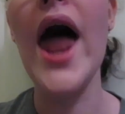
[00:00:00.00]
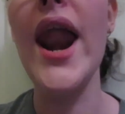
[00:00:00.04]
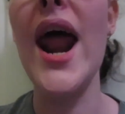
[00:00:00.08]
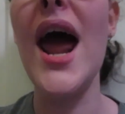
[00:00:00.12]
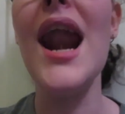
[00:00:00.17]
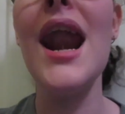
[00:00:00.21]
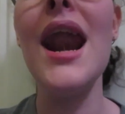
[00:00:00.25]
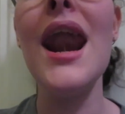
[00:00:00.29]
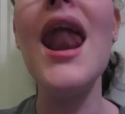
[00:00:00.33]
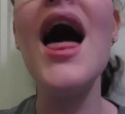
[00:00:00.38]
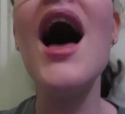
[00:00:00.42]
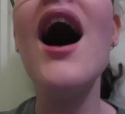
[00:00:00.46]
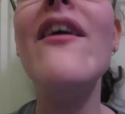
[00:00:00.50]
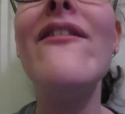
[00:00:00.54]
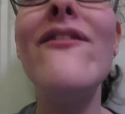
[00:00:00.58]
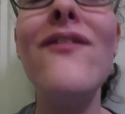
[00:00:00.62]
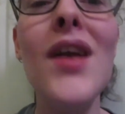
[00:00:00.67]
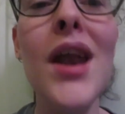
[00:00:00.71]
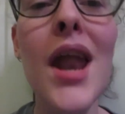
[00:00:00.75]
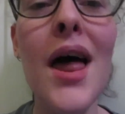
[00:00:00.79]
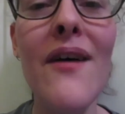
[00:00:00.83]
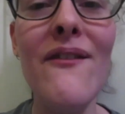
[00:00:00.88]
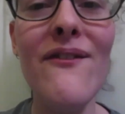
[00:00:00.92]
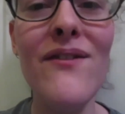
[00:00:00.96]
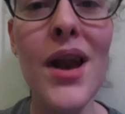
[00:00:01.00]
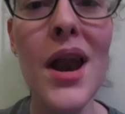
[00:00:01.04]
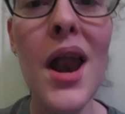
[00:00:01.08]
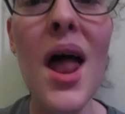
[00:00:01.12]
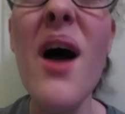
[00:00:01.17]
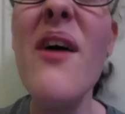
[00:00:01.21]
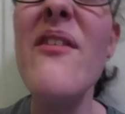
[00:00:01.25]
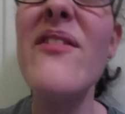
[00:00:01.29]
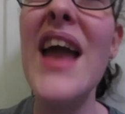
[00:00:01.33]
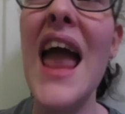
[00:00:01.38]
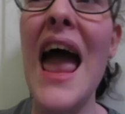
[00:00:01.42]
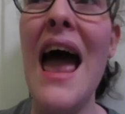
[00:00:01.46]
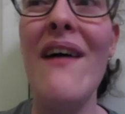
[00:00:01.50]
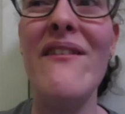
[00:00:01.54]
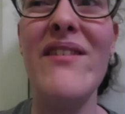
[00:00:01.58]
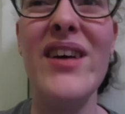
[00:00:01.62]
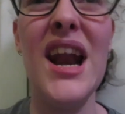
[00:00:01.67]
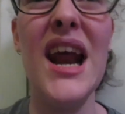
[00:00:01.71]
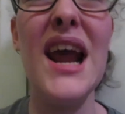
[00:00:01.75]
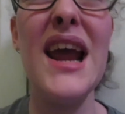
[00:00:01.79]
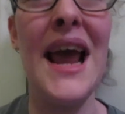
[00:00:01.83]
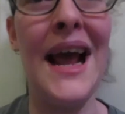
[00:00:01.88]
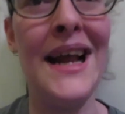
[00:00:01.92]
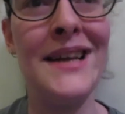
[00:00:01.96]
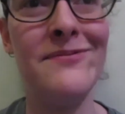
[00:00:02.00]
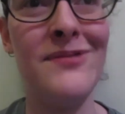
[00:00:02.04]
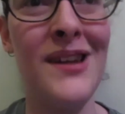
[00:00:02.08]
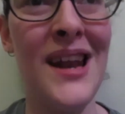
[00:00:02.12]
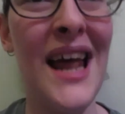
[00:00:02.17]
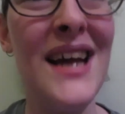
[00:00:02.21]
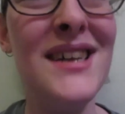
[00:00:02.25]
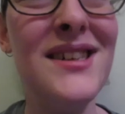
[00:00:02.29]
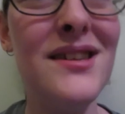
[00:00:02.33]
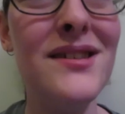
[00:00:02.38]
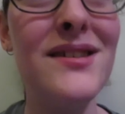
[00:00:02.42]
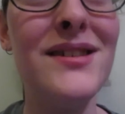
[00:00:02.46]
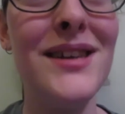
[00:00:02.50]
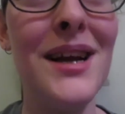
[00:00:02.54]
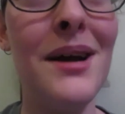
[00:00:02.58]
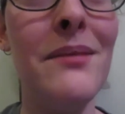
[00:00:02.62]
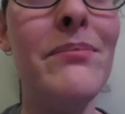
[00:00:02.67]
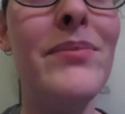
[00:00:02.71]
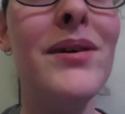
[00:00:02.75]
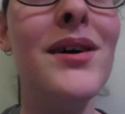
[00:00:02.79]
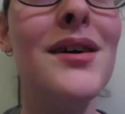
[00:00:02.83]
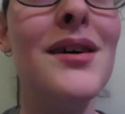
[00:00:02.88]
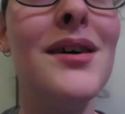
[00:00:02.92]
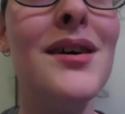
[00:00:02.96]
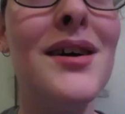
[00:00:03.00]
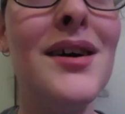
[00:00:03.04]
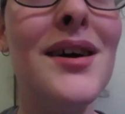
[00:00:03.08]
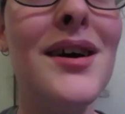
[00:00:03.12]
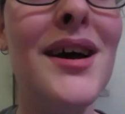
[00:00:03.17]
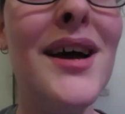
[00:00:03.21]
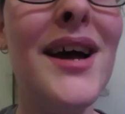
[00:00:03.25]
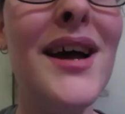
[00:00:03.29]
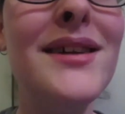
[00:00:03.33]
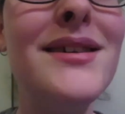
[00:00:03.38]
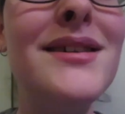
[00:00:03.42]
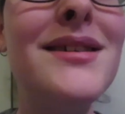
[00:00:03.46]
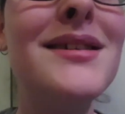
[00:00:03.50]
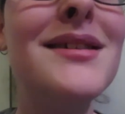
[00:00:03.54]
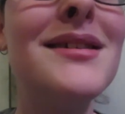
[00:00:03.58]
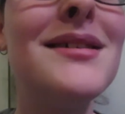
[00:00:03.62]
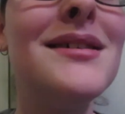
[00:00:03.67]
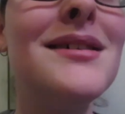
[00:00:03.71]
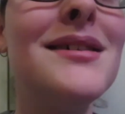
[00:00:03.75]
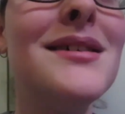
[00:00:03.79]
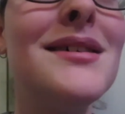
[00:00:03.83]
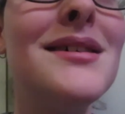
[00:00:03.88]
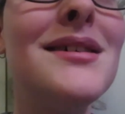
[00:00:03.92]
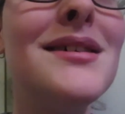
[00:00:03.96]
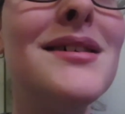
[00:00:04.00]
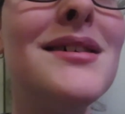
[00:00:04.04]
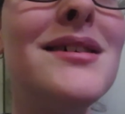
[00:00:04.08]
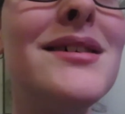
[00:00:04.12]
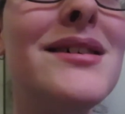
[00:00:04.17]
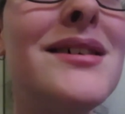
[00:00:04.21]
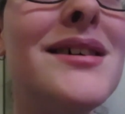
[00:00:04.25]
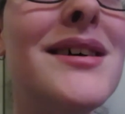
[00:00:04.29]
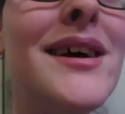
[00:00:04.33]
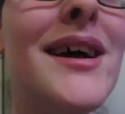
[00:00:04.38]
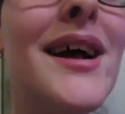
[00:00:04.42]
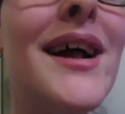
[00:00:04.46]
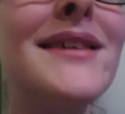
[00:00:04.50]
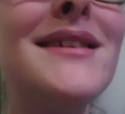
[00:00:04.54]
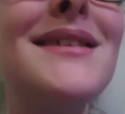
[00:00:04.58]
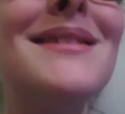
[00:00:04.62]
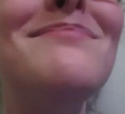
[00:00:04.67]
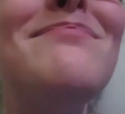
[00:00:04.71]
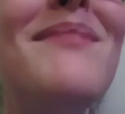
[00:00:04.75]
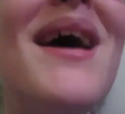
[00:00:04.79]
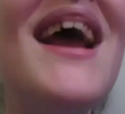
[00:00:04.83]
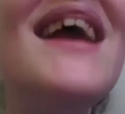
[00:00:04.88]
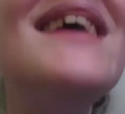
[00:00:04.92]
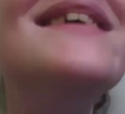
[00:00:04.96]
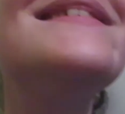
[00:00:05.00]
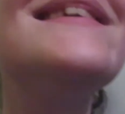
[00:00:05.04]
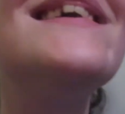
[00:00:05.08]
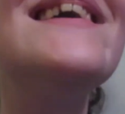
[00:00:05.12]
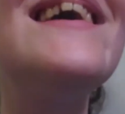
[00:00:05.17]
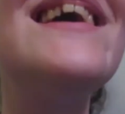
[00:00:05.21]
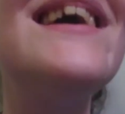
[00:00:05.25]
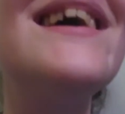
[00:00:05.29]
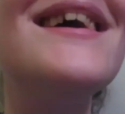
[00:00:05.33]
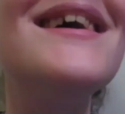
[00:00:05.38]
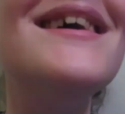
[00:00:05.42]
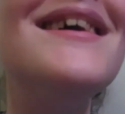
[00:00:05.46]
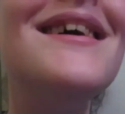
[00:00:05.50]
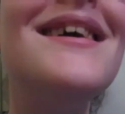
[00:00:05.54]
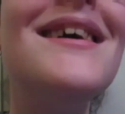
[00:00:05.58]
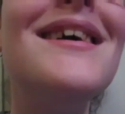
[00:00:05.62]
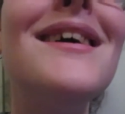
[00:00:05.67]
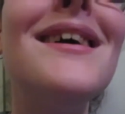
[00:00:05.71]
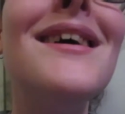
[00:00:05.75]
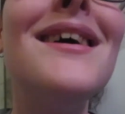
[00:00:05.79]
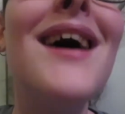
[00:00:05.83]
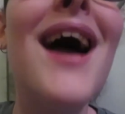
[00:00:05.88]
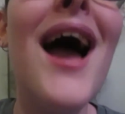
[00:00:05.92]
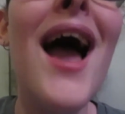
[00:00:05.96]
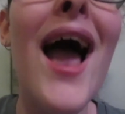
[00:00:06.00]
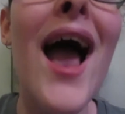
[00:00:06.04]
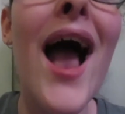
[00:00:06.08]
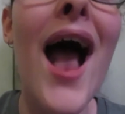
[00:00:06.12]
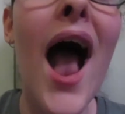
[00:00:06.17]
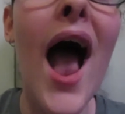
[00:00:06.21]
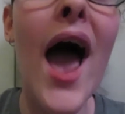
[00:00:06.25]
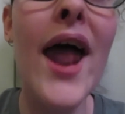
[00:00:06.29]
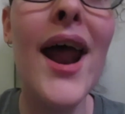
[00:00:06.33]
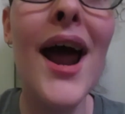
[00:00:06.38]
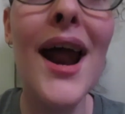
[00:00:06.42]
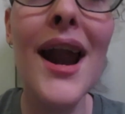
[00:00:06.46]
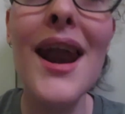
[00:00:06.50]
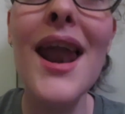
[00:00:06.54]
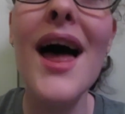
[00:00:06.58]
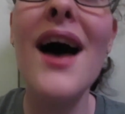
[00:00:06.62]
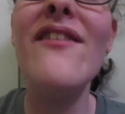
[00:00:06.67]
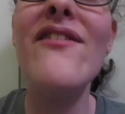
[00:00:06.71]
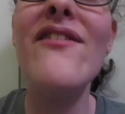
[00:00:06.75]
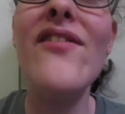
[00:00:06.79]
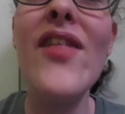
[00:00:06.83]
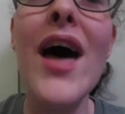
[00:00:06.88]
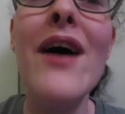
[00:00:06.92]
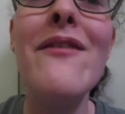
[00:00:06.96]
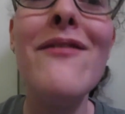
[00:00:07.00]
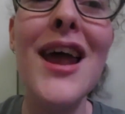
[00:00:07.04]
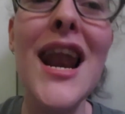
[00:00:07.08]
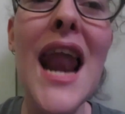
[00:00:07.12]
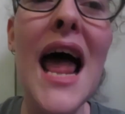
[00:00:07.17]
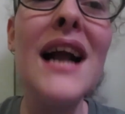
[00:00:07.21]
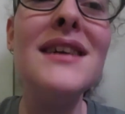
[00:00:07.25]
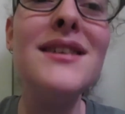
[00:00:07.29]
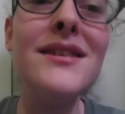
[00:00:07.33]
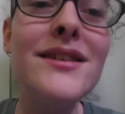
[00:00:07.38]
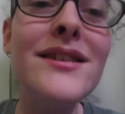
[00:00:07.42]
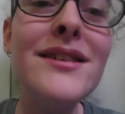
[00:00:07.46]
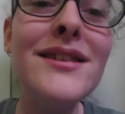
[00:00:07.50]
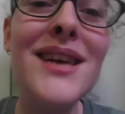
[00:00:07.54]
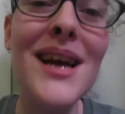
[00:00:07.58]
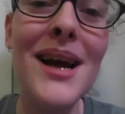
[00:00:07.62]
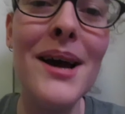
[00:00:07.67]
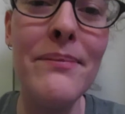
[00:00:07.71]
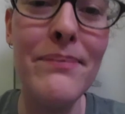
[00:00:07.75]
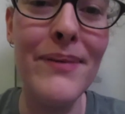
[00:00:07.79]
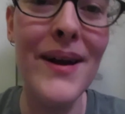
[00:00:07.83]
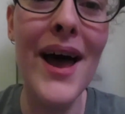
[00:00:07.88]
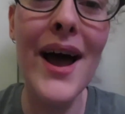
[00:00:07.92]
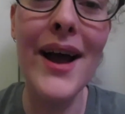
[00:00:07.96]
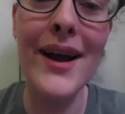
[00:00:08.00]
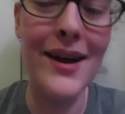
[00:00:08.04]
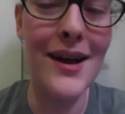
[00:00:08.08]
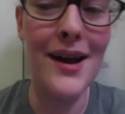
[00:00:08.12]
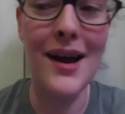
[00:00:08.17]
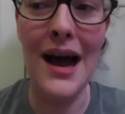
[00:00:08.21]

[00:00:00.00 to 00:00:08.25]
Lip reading: and I love, love, love Kevin and Kate's relationship. It's amazing. And I love their relationship, like,